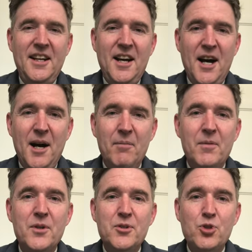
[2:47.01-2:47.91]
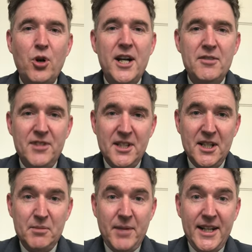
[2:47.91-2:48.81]
um, try to visit
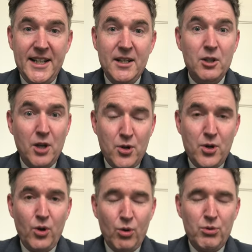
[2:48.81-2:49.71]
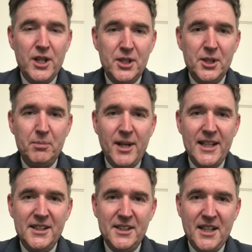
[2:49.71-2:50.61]
as many local religious
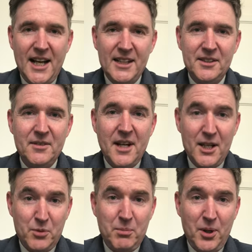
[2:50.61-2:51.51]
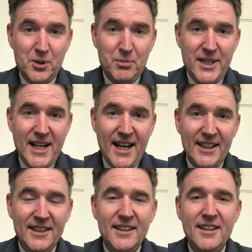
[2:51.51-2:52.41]
places as, as we possibly
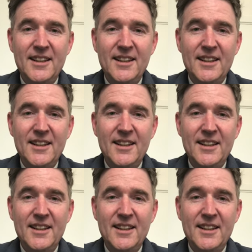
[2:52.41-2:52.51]
can.